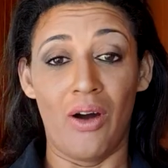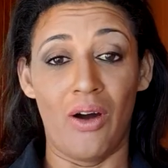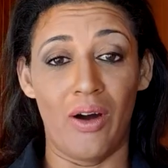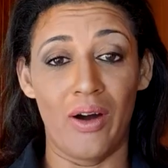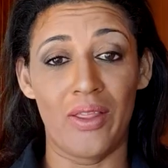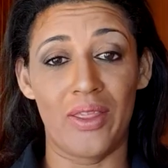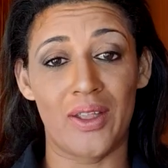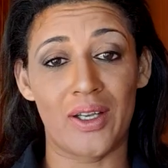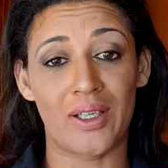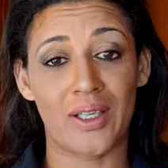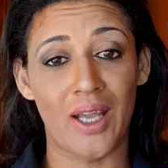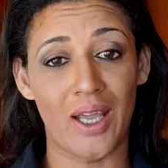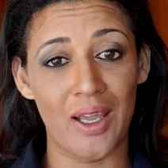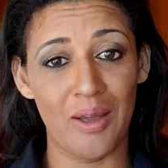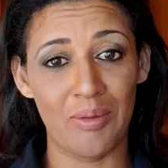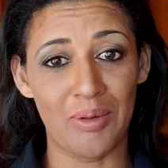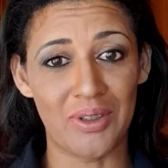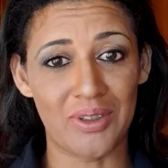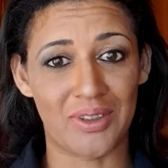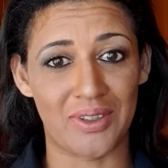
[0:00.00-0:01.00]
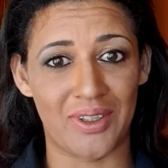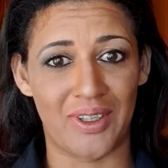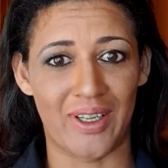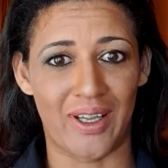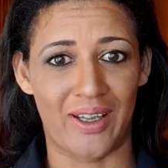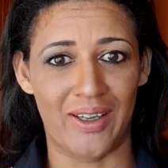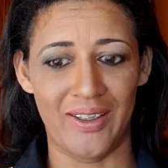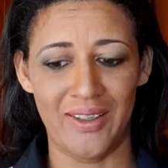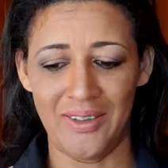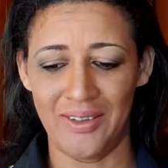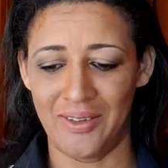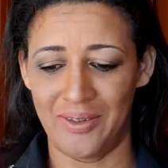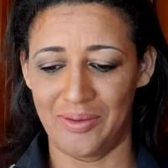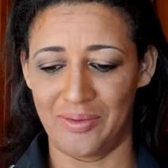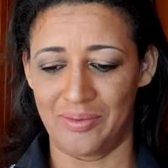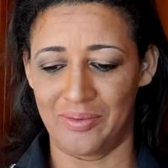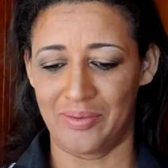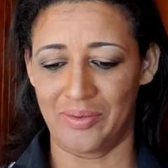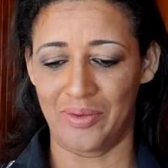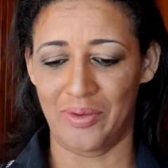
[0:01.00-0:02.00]
On the table today,
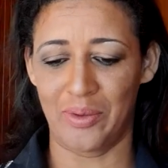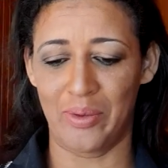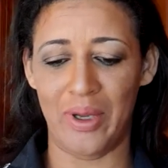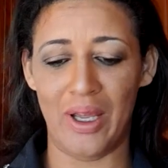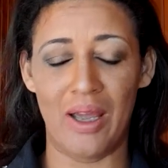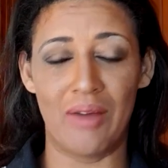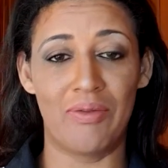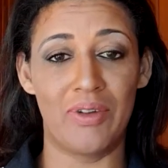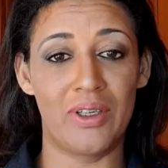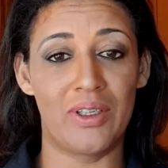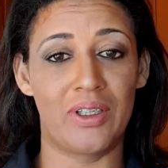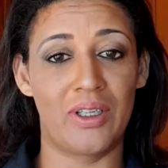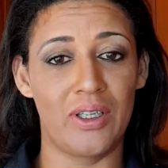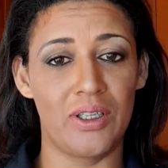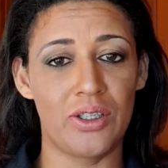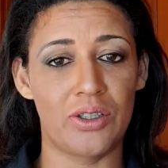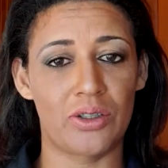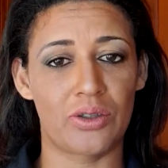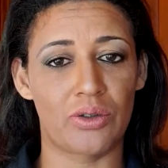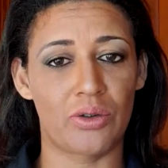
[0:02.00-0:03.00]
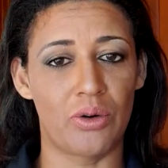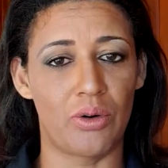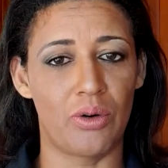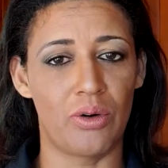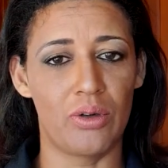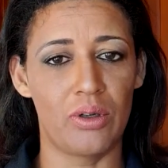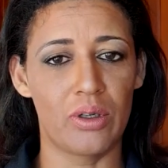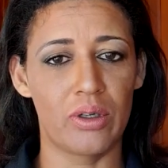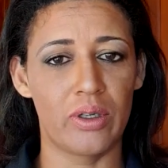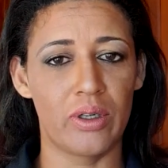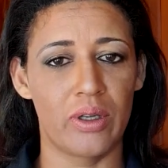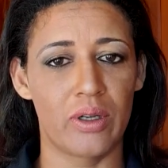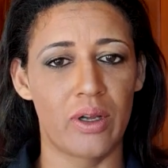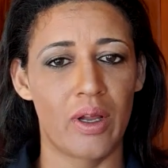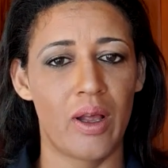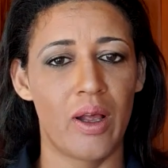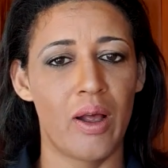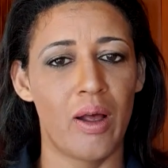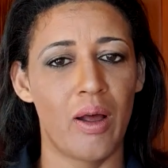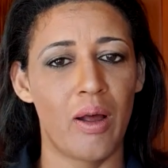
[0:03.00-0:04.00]
we have a dish called
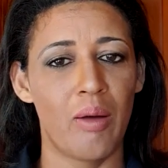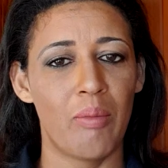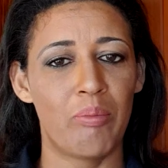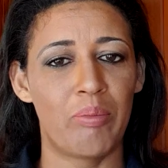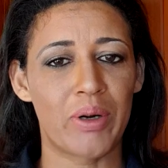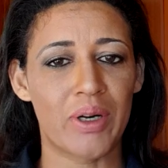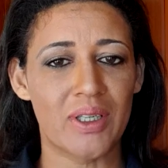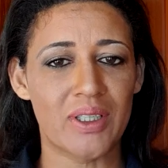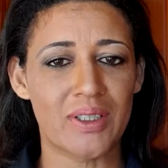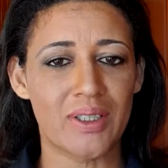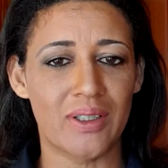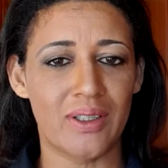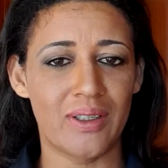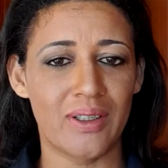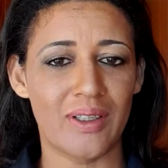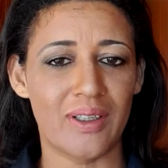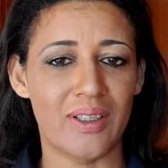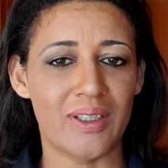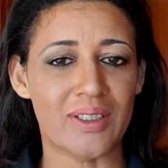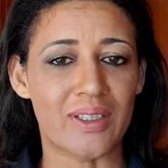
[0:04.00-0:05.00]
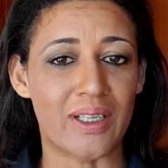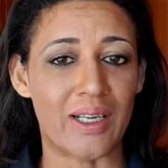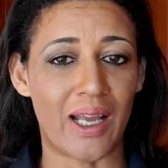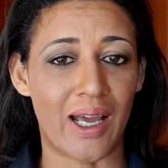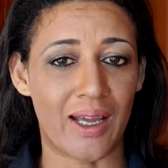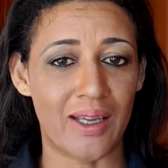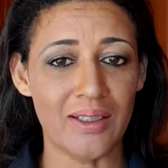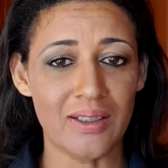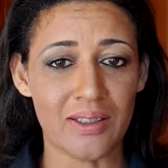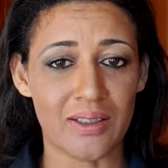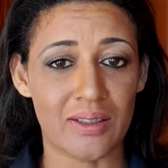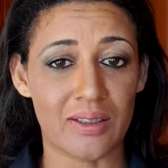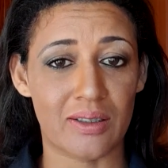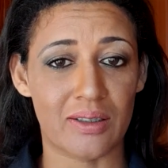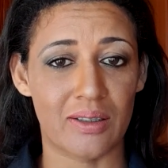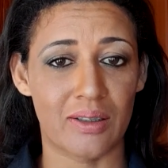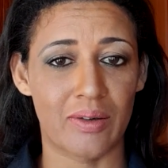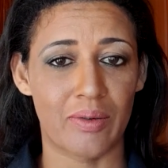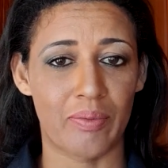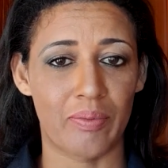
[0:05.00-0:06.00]
Prison is
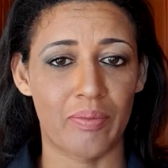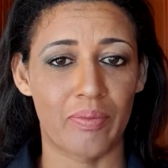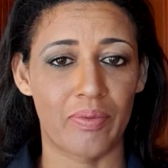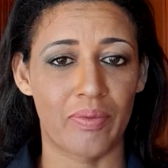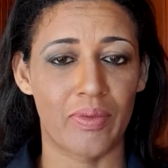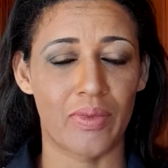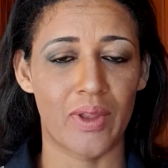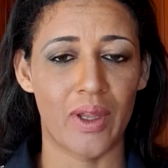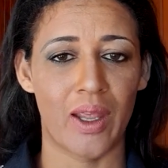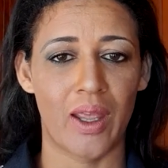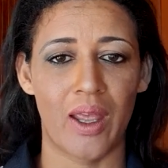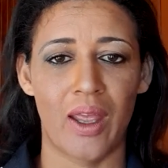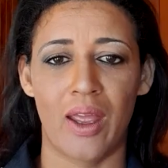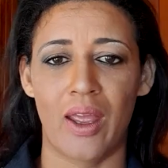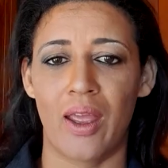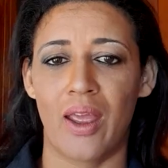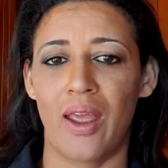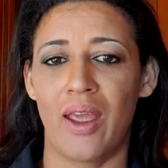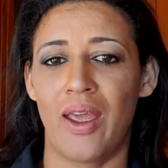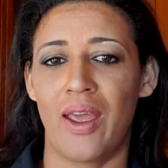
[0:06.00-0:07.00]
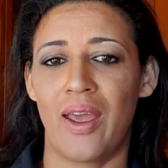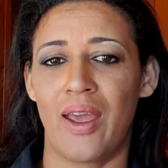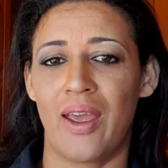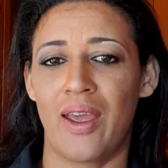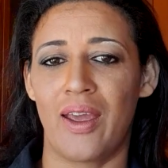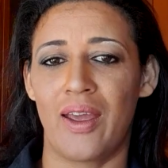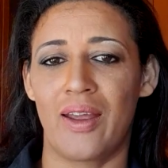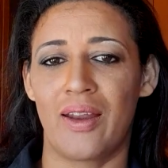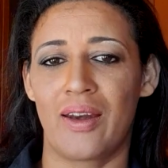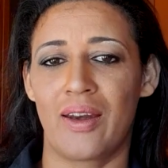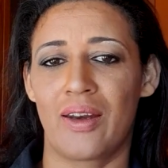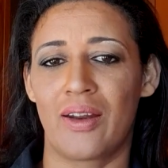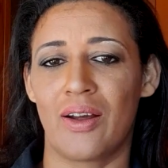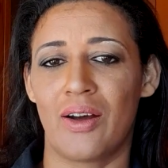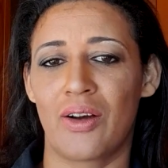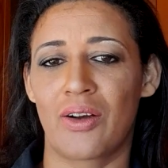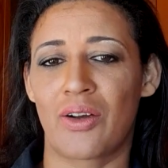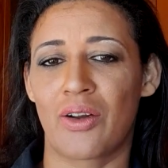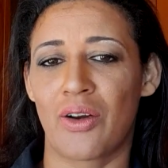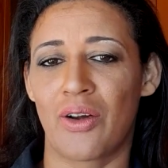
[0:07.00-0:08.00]
Nice and
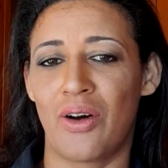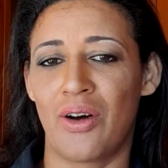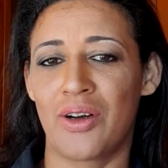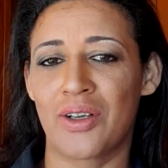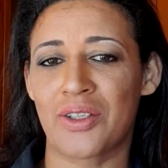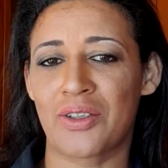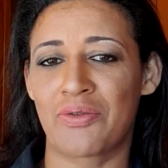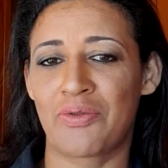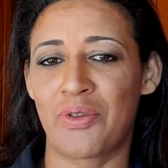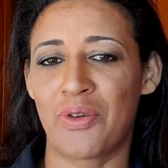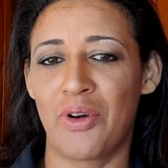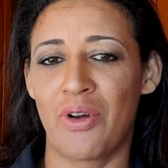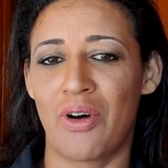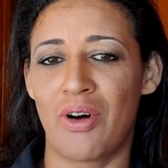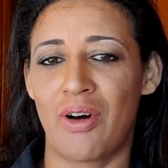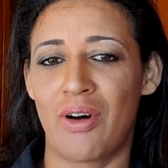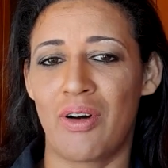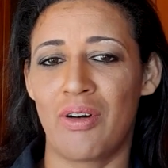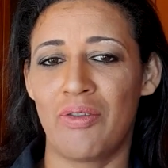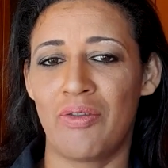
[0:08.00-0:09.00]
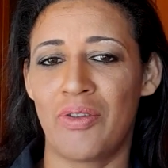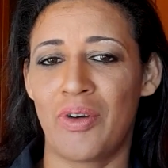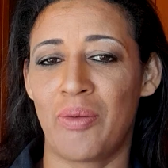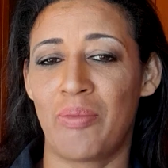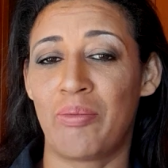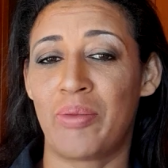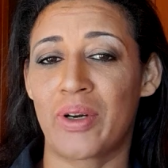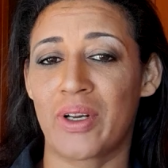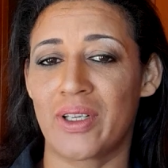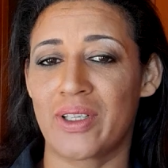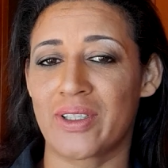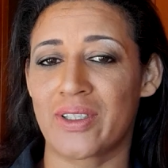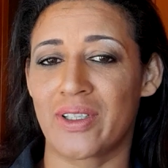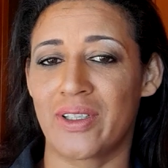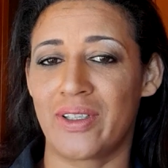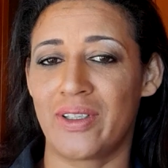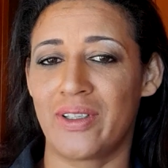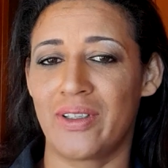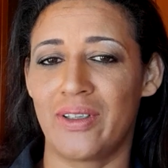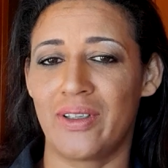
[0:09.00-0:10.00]
a glass full of
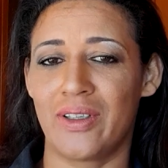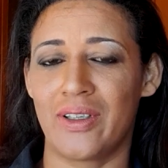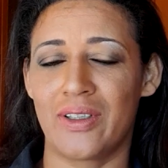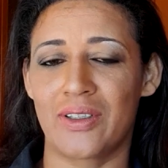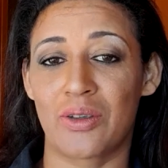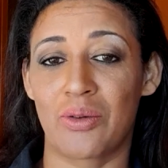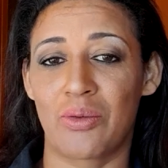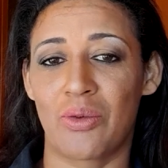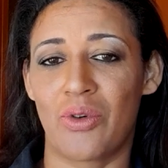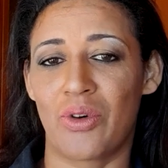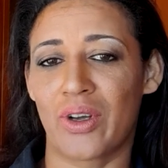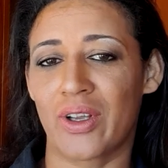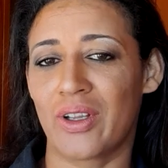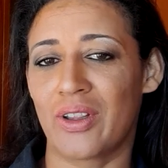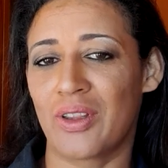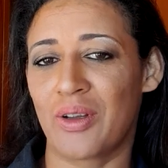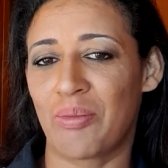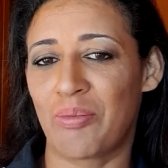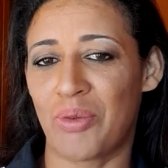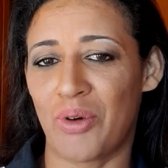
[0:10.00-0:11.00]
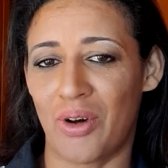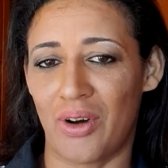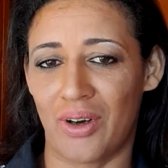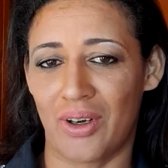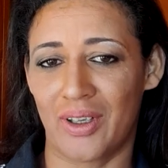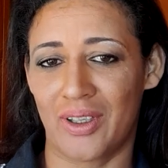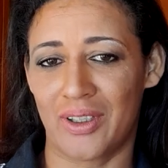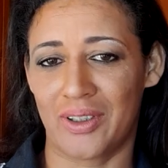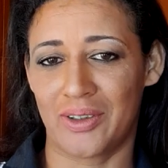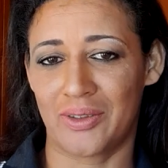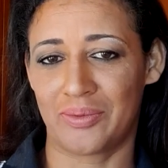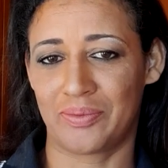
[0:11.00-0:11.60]
Prison is a Walk in the Park.